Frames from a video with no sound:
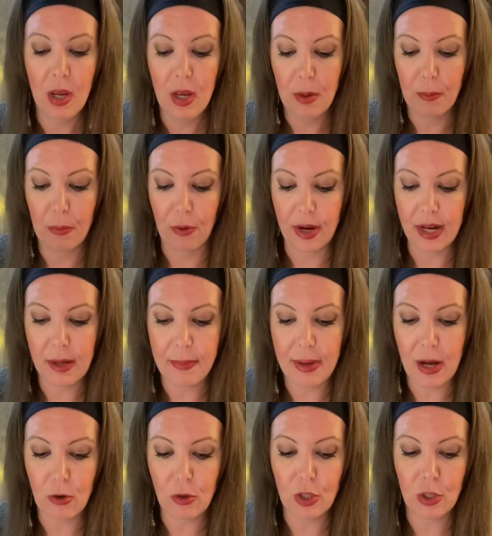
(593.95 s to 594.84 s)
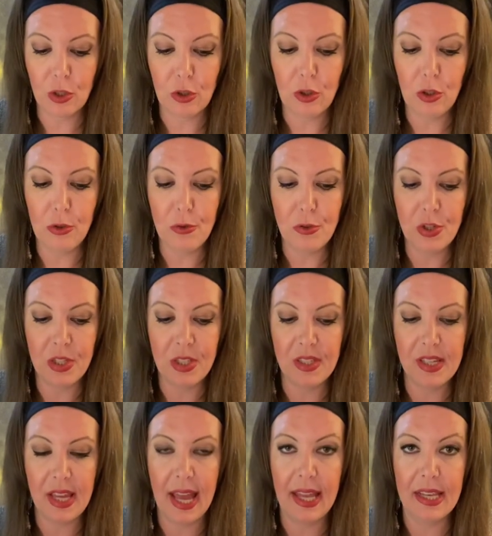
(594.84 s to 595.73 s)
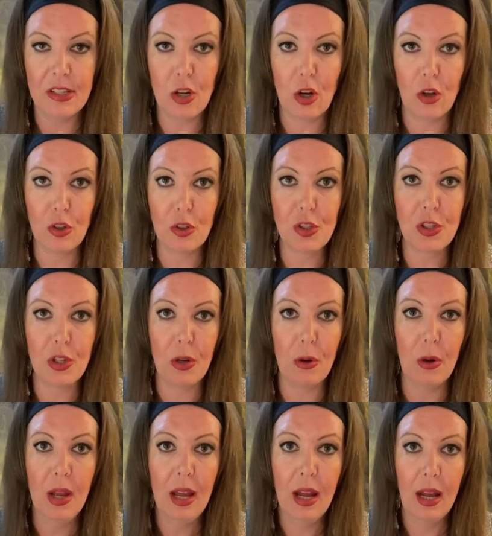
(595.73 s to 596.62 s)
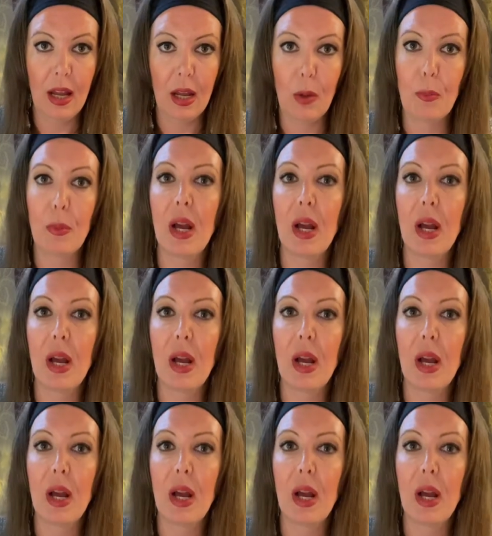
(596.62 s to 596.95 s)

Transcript: bring about conclusions and also um,